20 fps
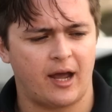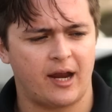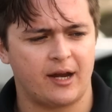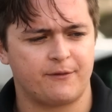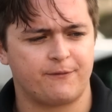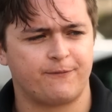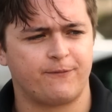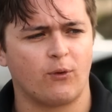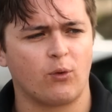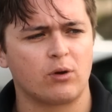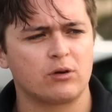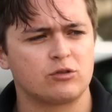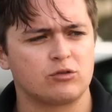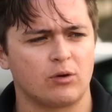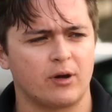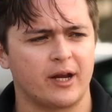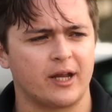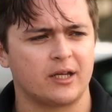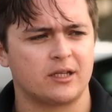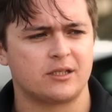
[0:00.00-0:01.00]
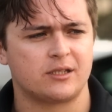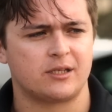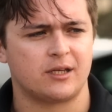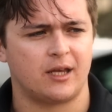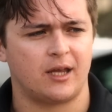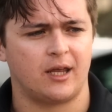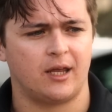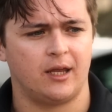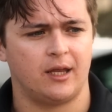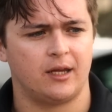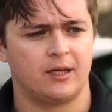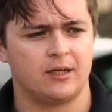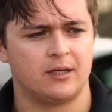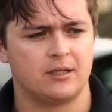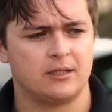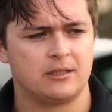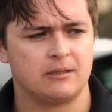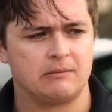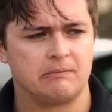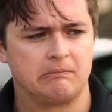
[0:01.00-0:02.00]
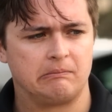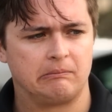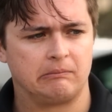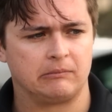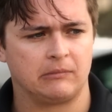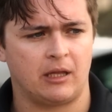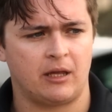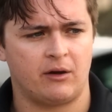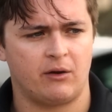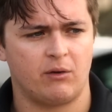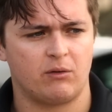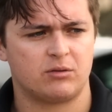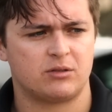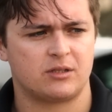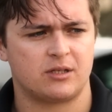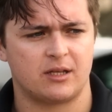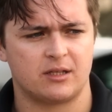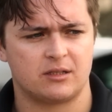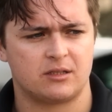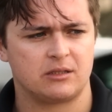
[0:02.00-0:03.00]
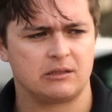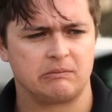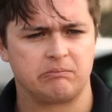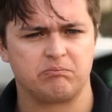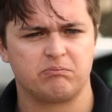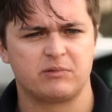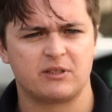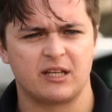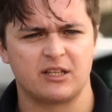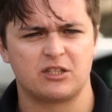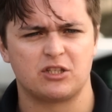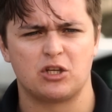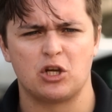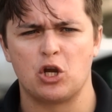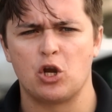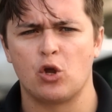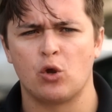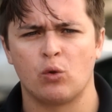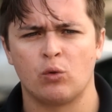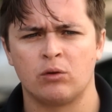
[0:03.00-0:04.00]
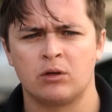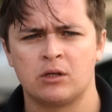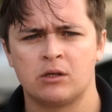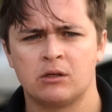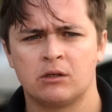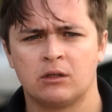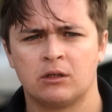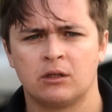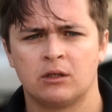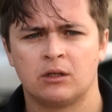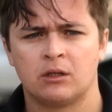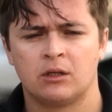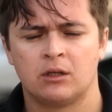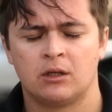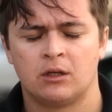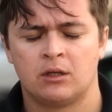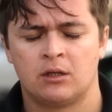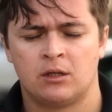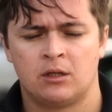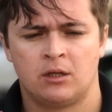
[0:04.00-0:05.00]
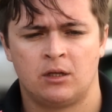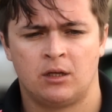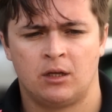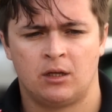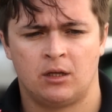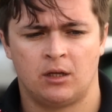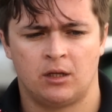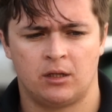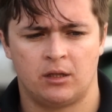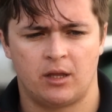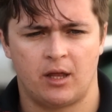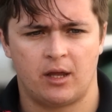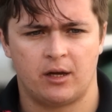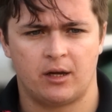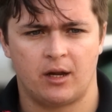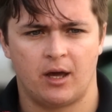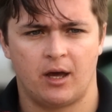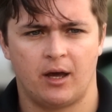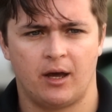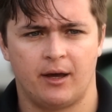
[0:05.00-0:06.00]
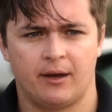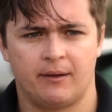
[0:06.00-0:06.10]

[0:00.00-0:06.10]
I had four drinks in, I don't know, since noon, and then